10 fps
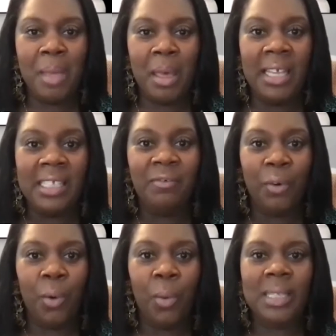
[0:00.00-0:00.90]
is
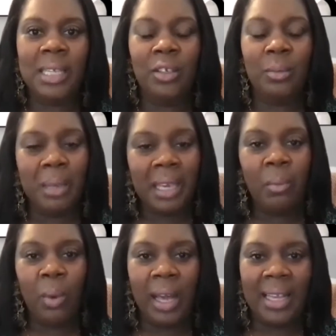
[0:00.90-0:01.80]
formed and you begin
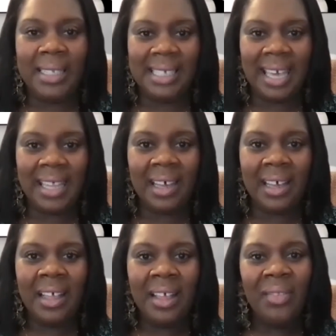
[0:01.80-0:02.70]
working together,
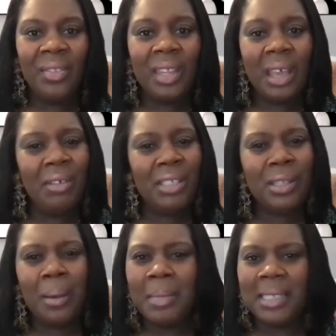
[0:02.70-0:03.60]
that there is
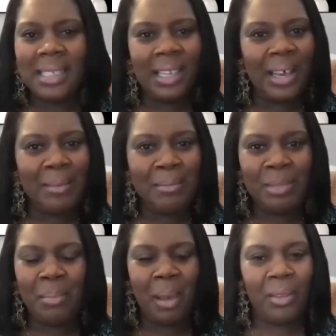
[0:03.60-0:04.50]
no misalignment
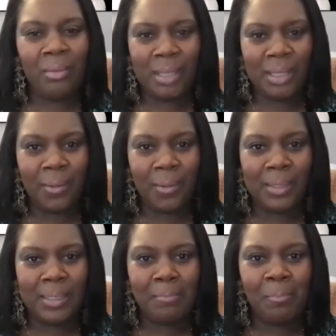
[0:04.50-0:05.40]
about the results.